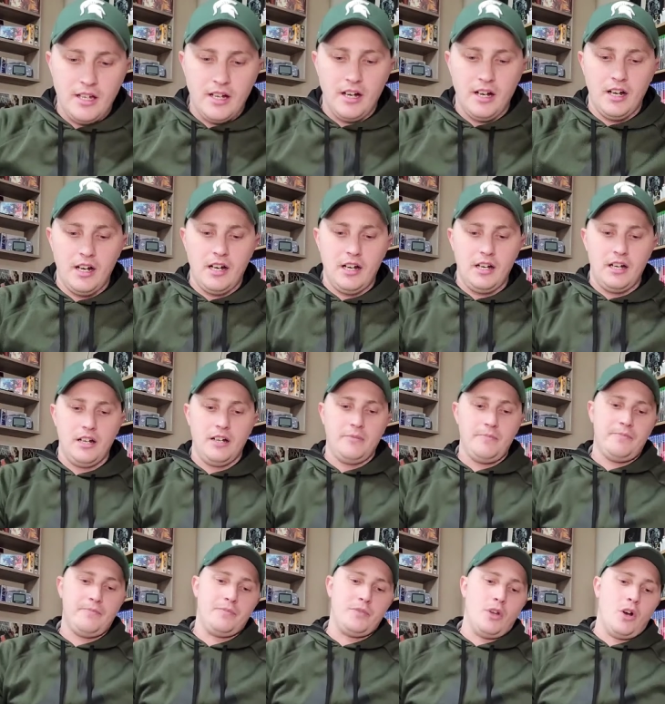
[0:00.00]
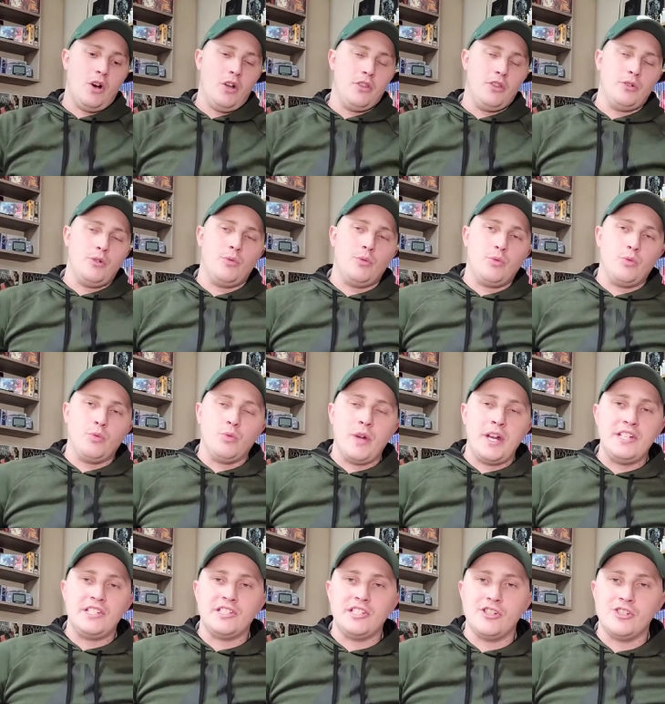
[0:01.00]
uh, all the
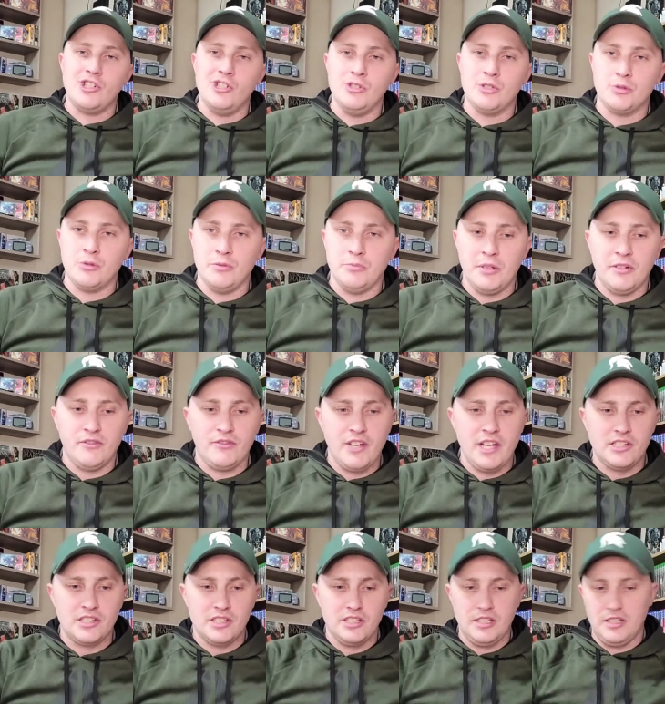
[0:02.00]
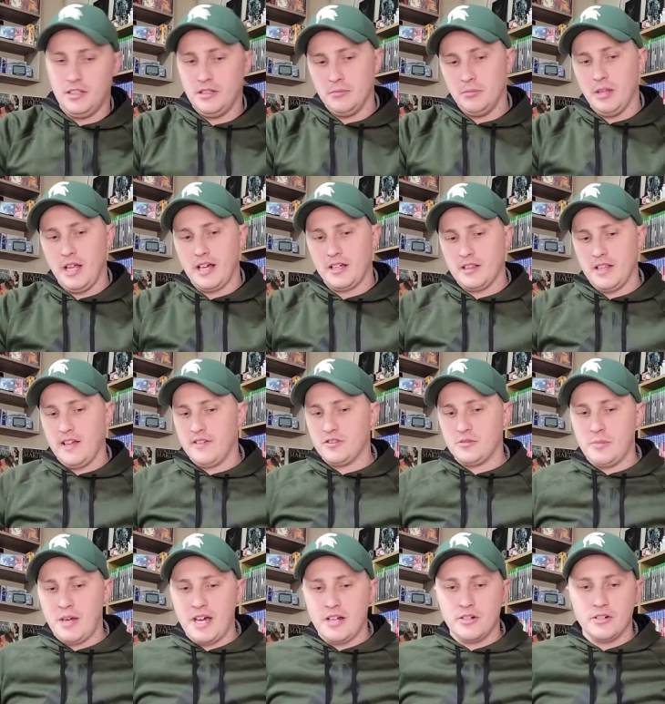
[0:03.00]
race issues we've been facing and the Black
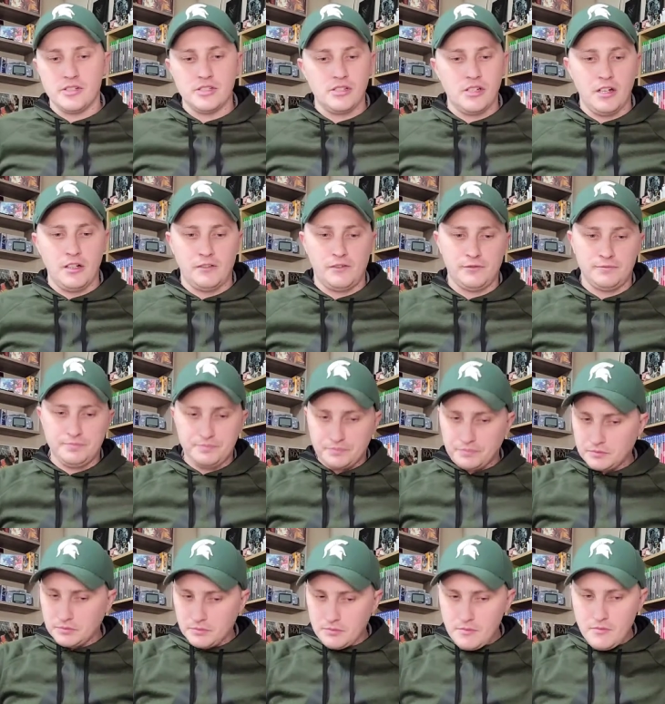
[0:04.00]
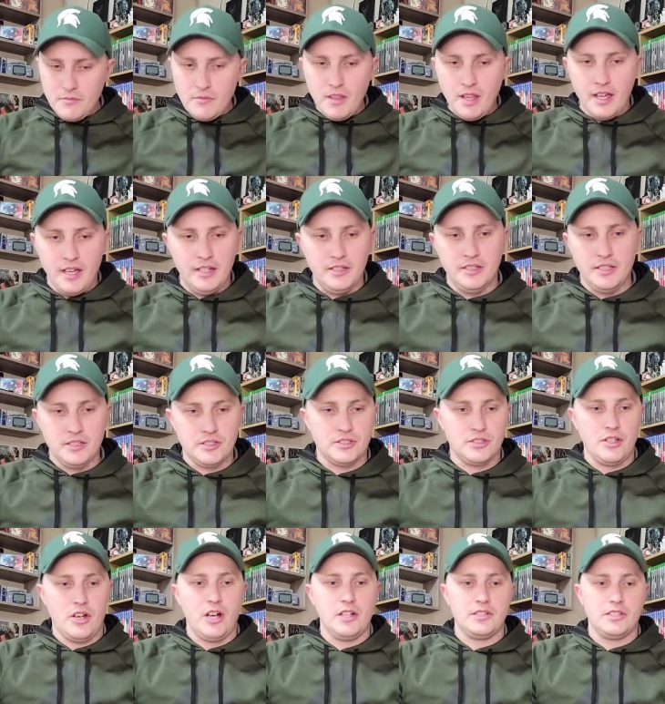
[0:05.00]
Lives Matter stuff, and his
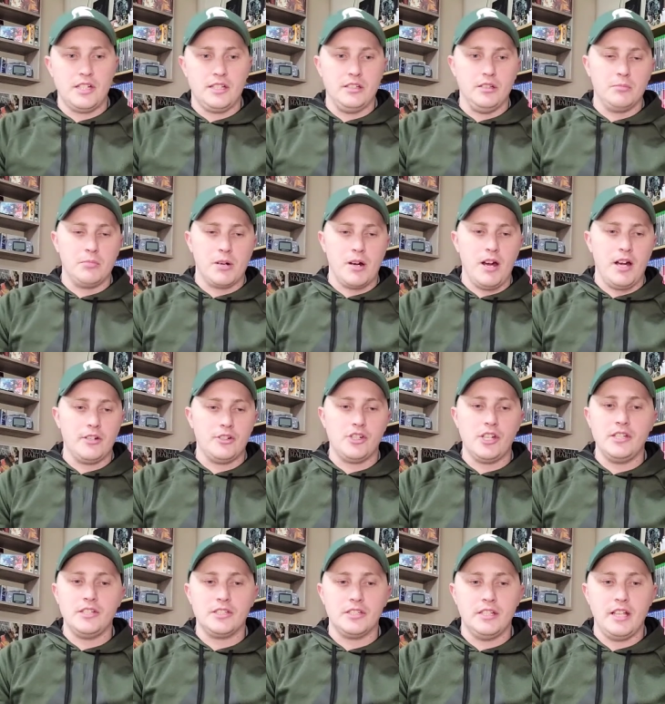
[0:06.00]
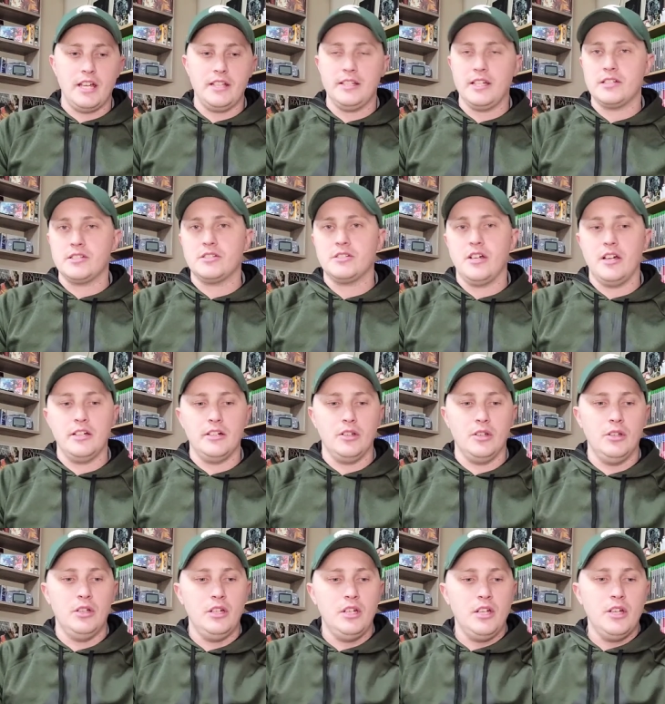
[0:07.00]
thoughts on LeBron chasing that next
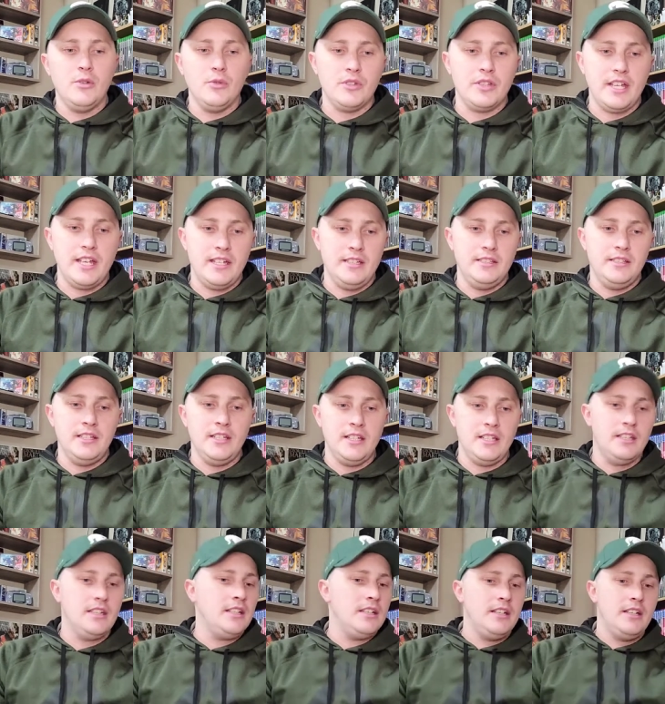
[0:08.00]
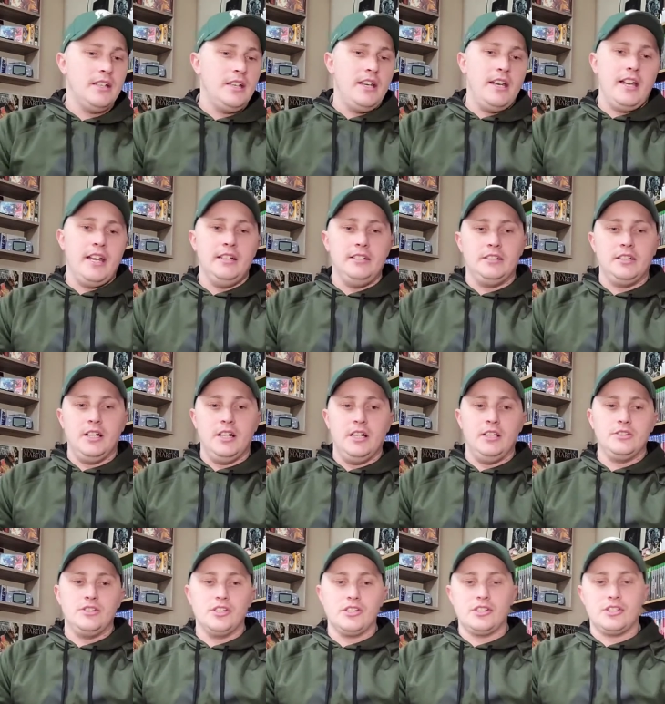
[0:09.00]
title with AD. And
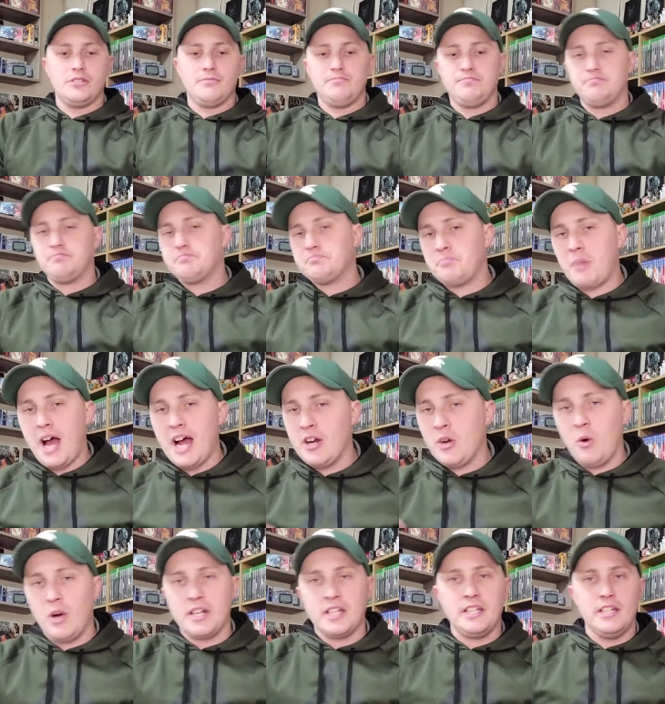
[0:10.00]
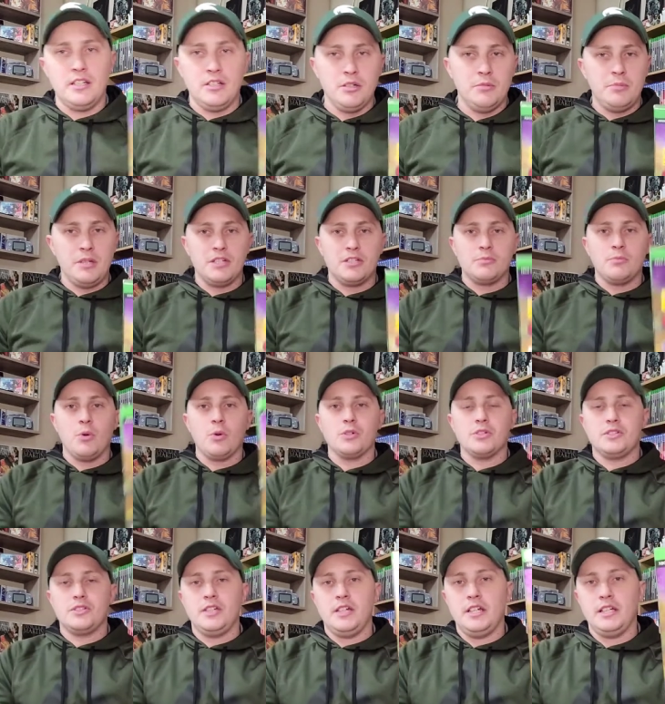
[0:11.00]
uh, just, I don't want to get into a big
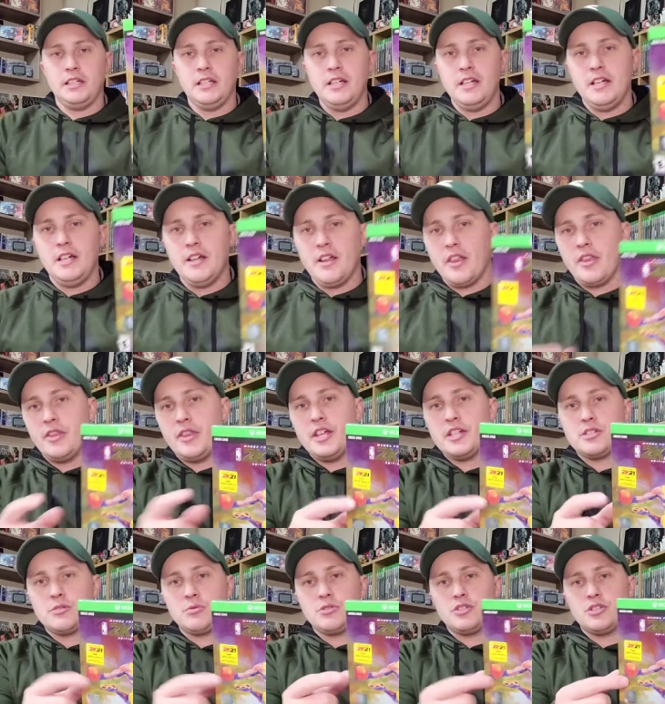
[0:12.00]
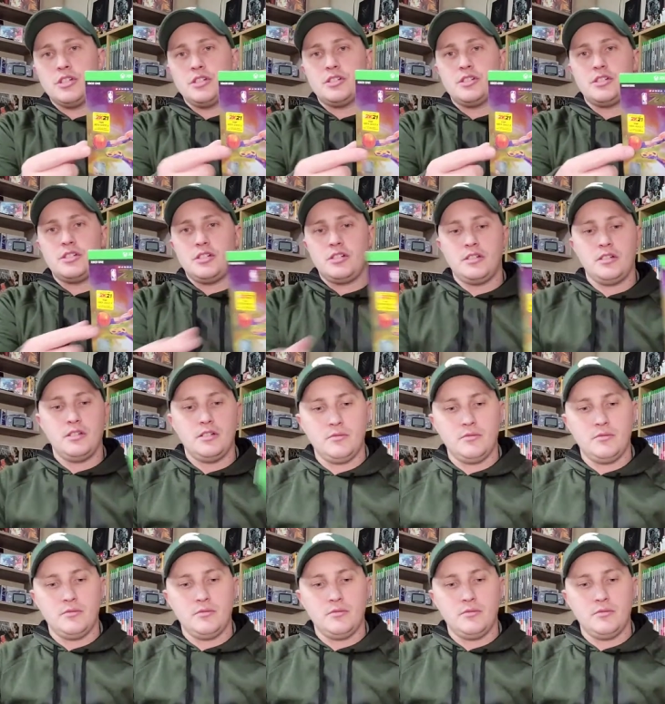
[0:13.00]
sports thing. This was just